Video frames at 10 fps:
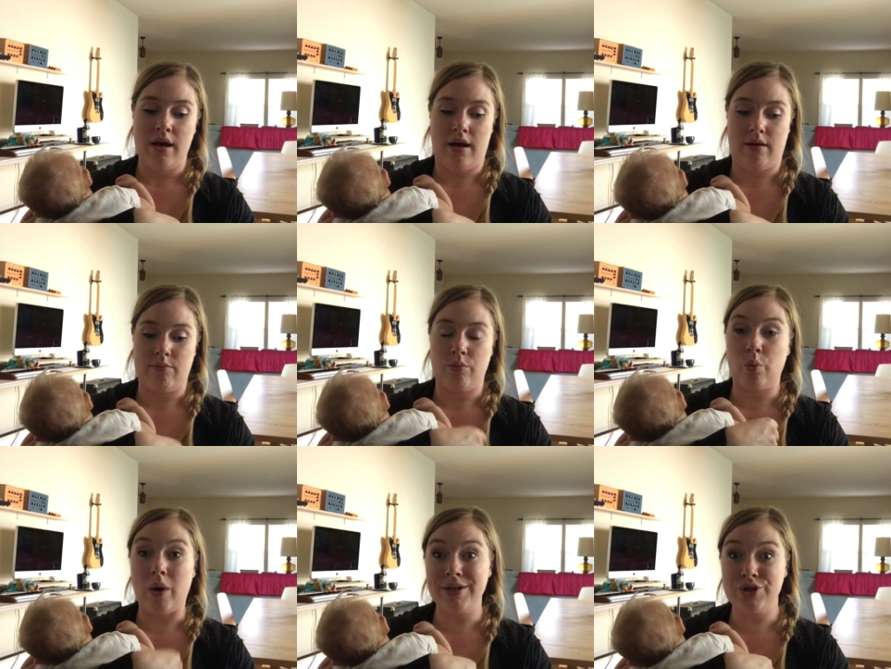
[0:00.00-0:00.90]

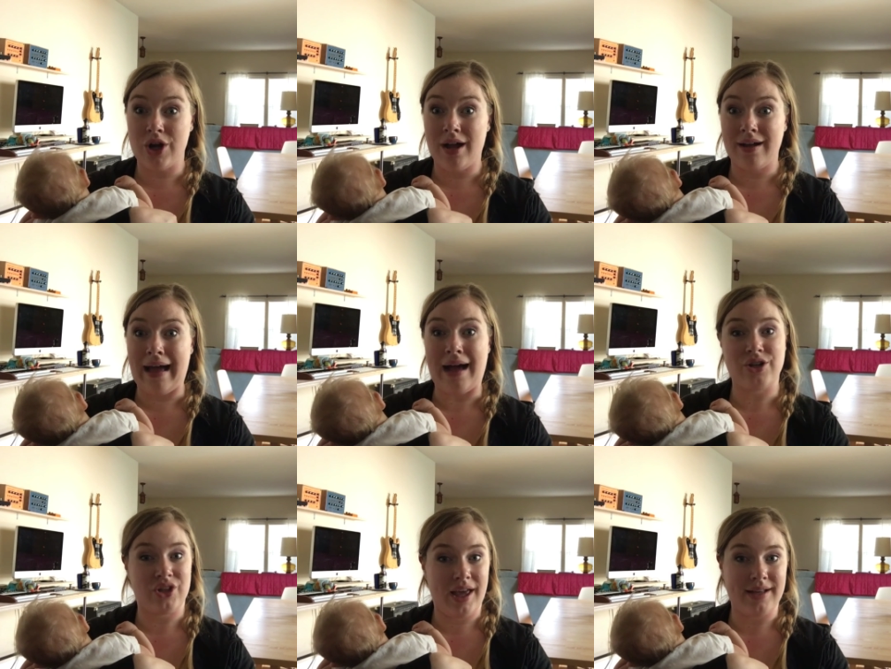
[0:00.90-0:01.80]
One drug
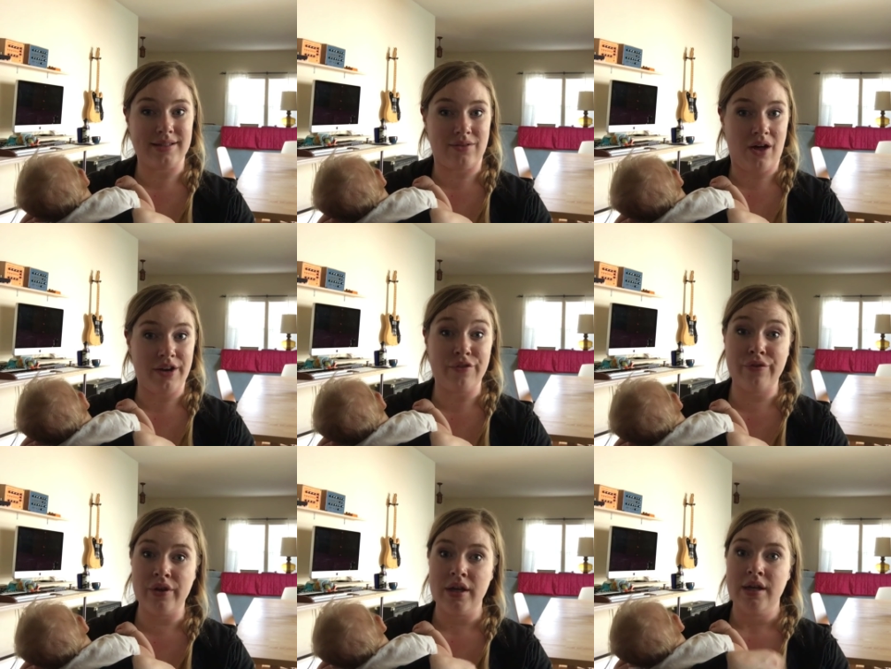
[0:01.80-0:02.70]
actually has a lot
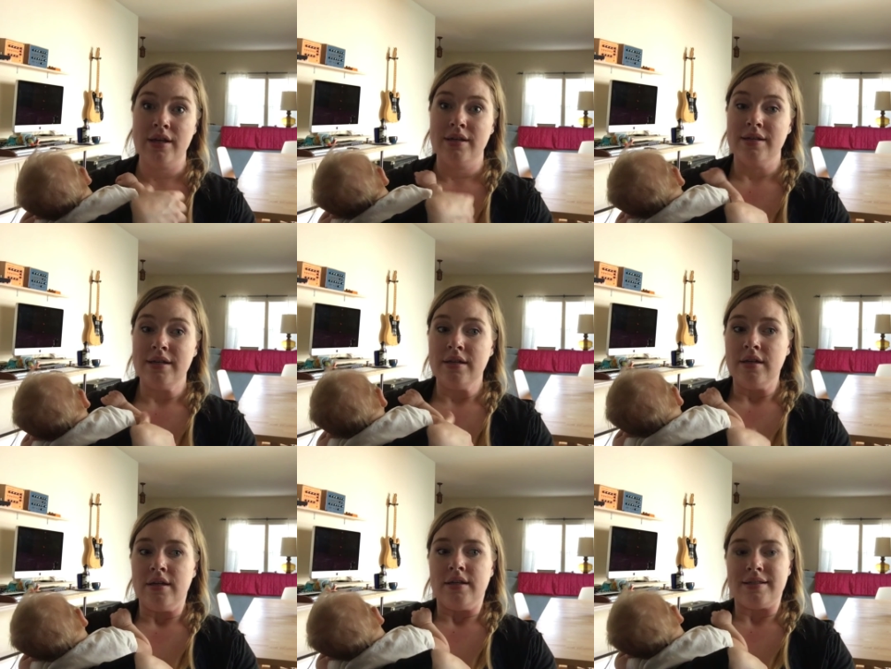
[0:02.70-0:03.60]
of
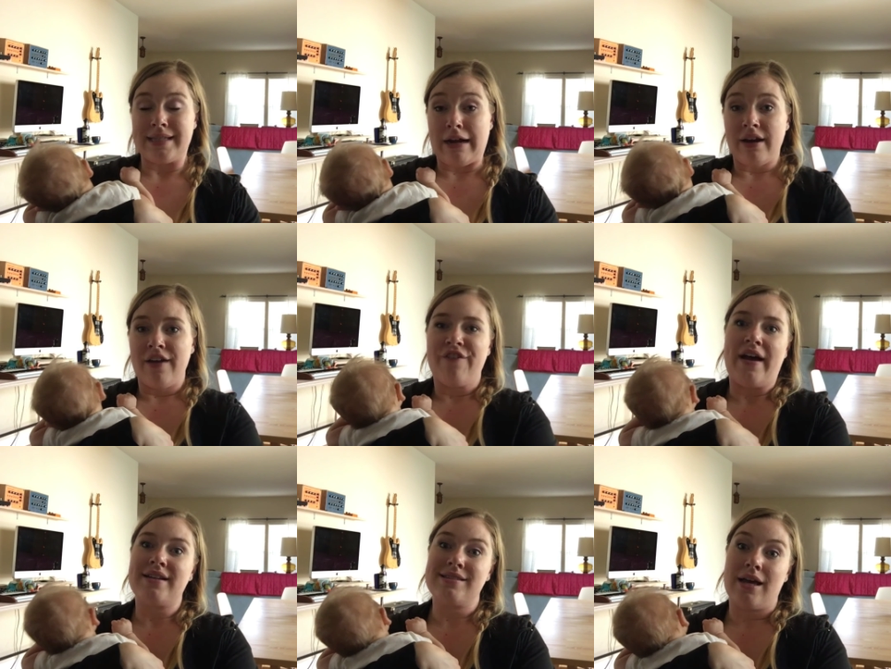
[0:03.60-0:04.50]
scary
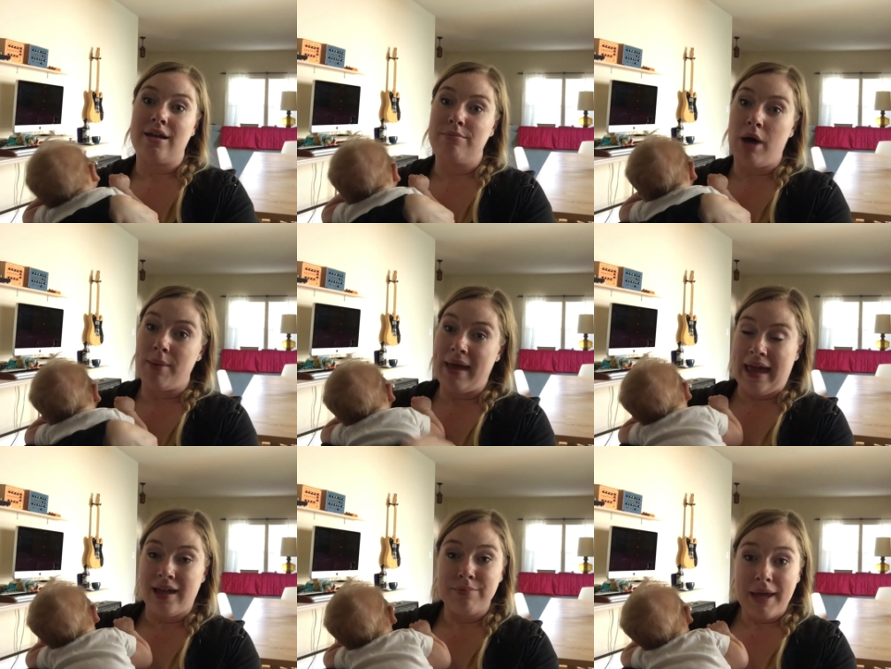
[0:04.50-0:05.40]
effects on mama
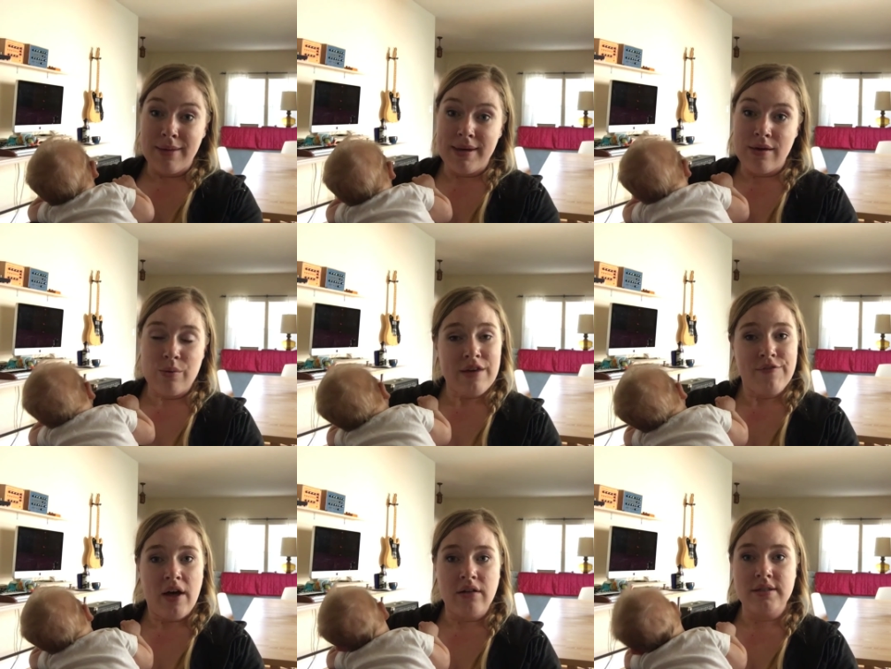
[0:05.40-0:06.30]
and baby, we
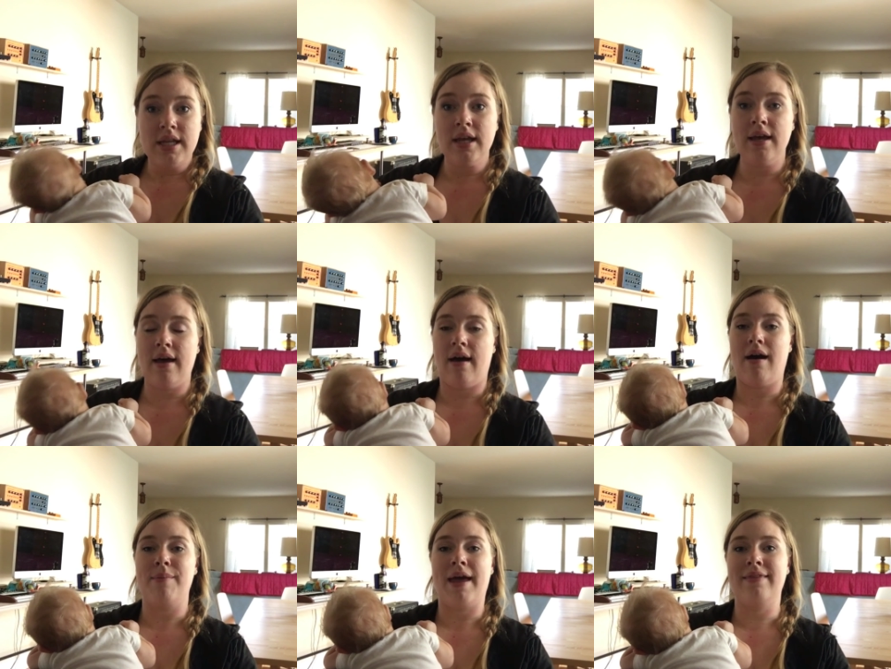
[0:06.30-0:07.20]
felt,
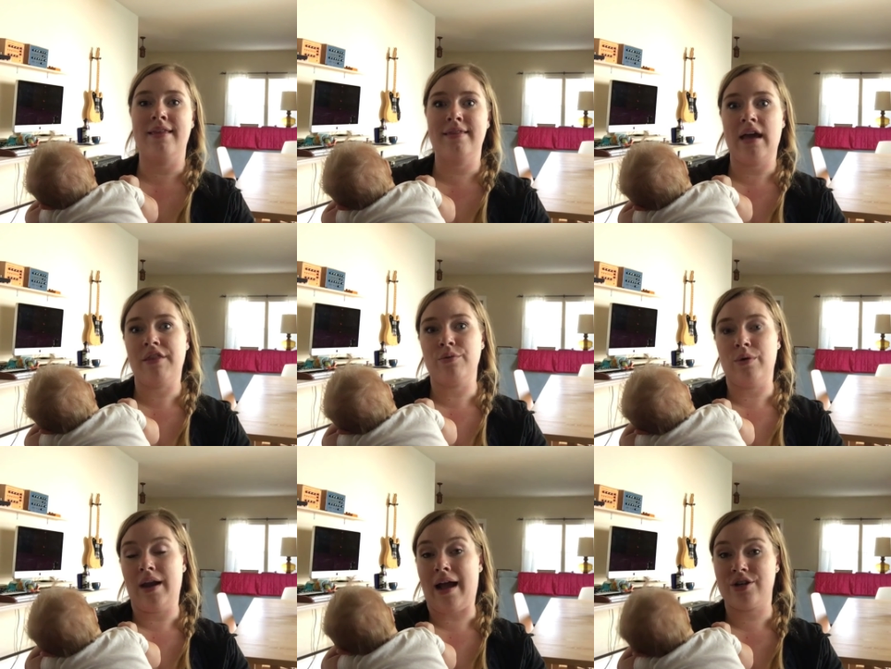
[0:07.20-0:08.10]
and then the other
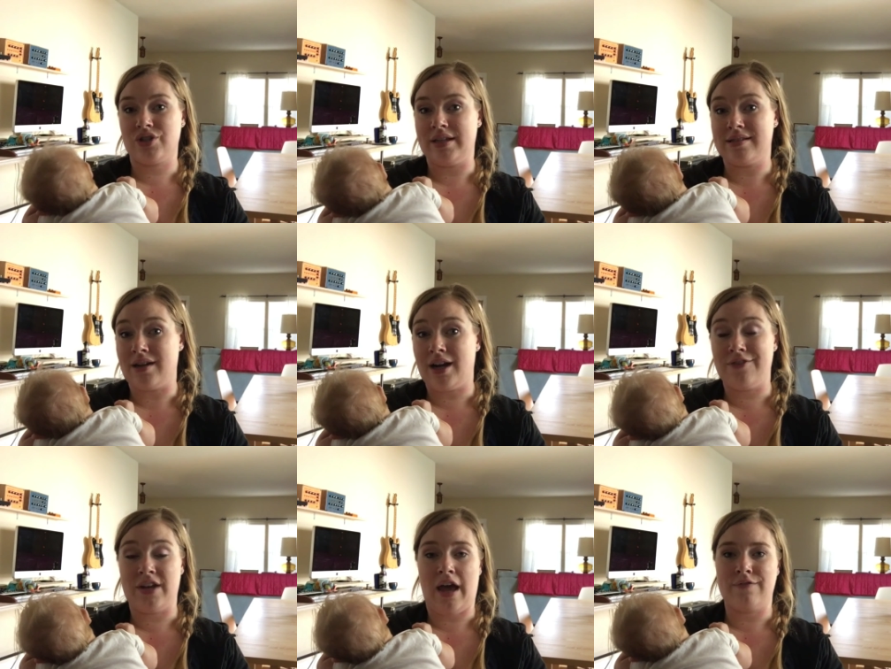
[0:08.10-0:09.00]
one actually is not
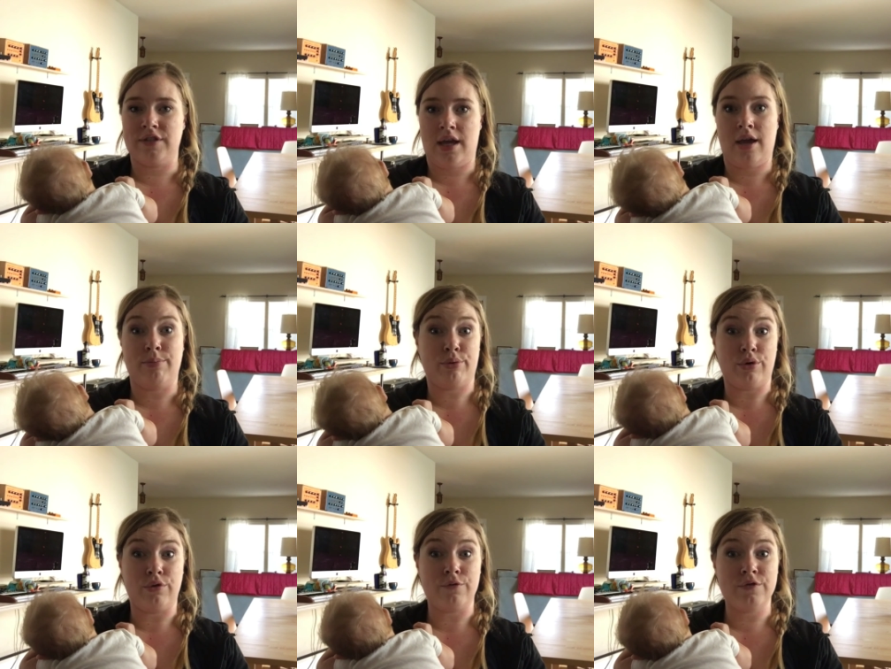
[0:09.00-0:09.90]
even FDA
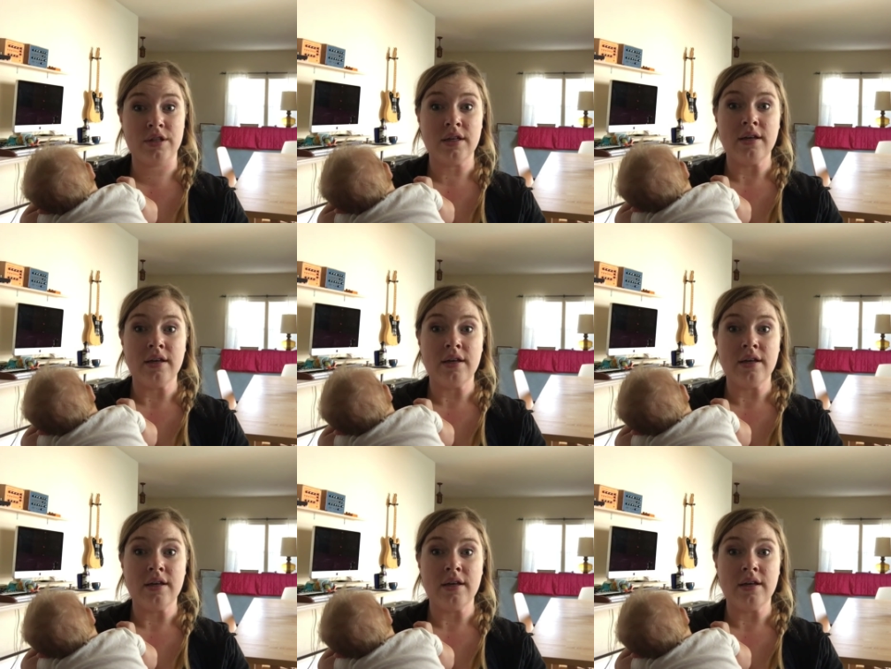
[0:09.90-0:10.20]
approved